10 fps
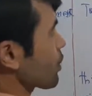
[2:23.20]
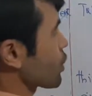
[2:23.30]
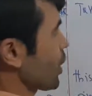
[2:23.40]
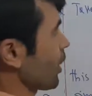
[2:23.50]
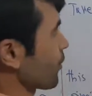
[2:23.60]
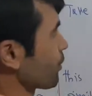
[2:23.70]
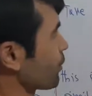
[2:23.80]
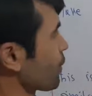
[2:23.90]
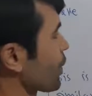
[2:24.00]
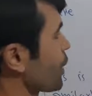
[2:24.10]
J.
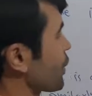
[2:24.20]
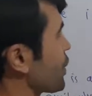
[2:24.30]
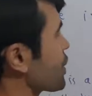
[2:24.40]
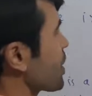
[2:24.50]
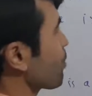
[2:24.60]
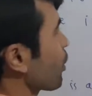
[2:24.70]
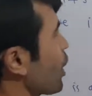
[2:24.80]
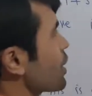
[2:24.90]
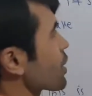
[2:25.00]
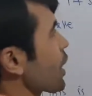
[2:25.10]
This
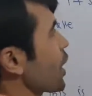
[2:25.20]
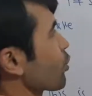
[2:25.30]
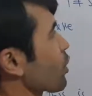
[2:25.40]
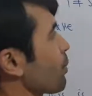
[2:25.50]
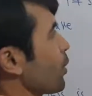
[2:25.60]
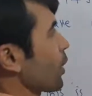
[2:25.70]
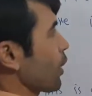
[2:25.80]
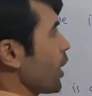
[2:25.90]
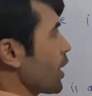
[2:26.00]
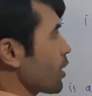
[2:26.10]
implies a to the power
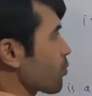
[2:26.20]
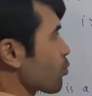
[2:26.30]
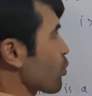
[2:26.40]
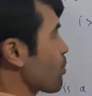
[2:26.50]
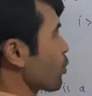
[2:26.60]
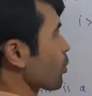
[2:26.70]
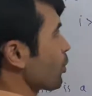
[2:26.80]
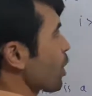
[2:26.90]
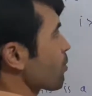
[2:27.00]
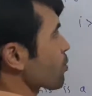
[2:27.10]
I. We
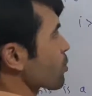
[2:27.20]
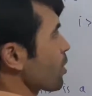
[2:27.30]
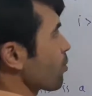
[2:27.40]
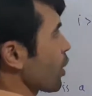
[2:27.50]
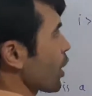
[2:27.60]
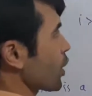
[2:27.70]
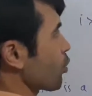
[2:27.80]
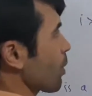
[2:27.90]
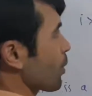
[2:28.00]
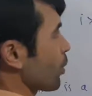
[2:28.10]
multiply both sides by a to
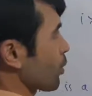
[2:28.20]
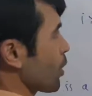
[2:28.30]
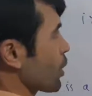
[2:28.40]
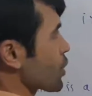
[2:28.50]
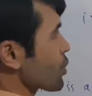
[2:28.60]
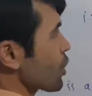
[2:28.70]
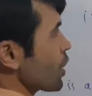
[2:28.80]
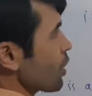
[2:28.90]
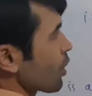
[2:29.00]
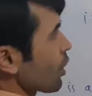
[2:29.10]
the power minus
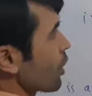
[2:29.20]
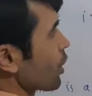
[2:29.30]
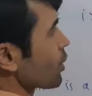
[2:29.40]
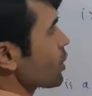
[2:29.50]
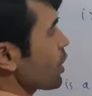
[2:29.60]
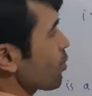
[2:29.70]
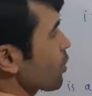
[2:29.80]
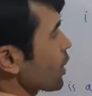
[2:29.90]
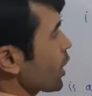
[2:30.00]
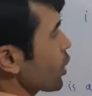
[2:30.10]
J. Then we
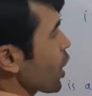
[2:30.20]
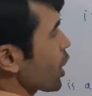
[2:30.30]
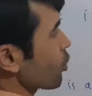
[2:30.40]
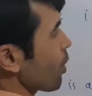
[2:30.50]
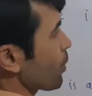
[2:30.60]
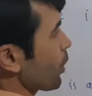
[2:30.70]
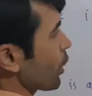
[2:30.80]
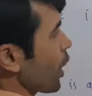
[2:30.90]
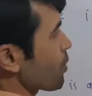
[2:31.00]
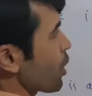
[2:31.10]
get a to the power
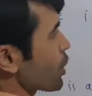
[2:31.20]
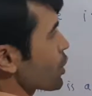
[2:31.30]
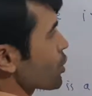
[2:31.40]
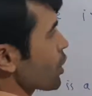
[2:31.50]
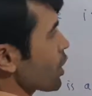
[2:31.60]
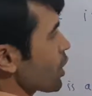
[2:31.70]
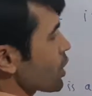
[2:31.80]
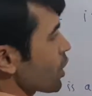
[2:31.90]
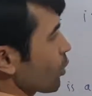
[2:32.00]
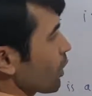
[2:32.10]
I minus j
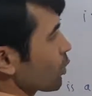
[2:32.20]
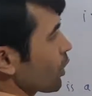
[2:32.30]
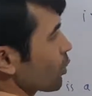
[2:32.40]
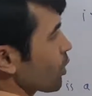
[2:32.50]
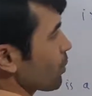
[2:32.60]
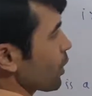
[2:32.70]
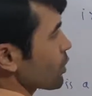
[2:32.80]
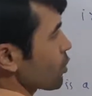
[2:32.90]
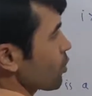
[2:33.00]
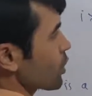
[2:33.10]
is equal to a to the power
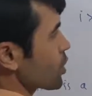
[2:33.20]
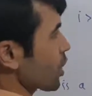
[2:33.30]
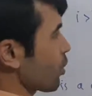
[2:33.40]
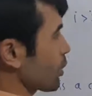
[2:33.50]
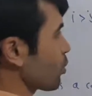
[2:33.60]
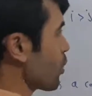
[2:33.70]
0, it is equal to